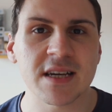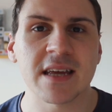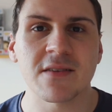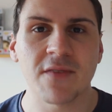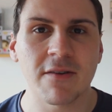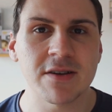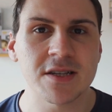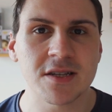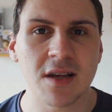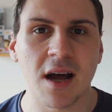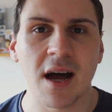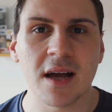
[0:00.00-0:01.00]
at the very
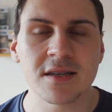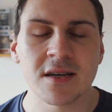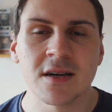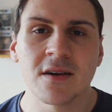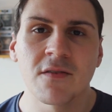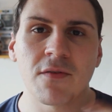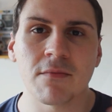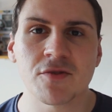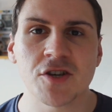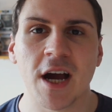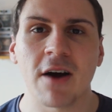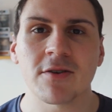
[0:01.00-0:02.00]
start, from
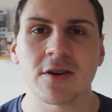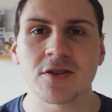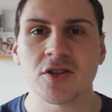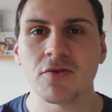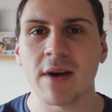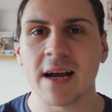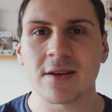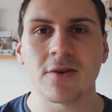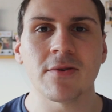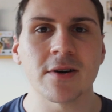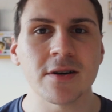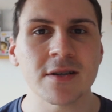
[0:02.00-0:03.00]
childhood to
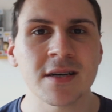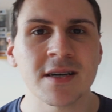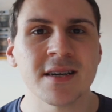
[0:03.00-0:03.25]
adulthood,